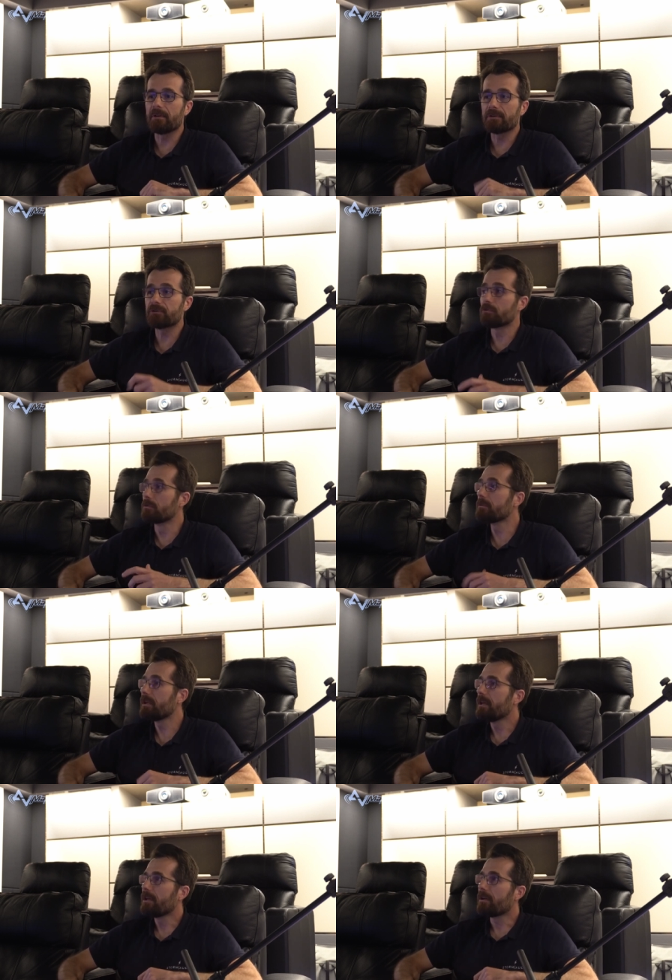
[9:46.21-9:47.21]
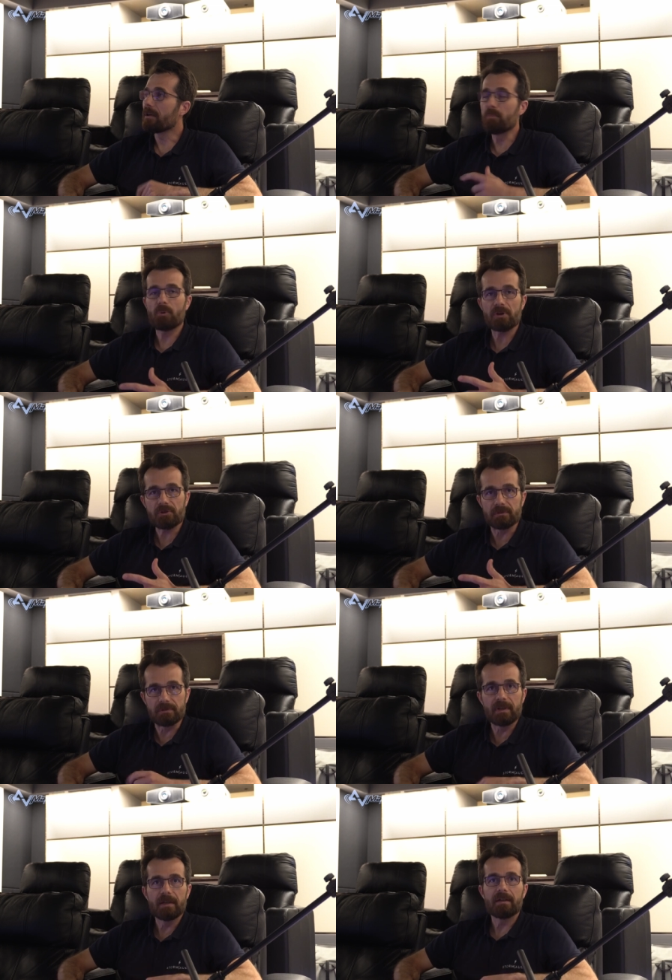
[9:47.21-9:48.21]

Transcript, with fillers: a strong uh, impression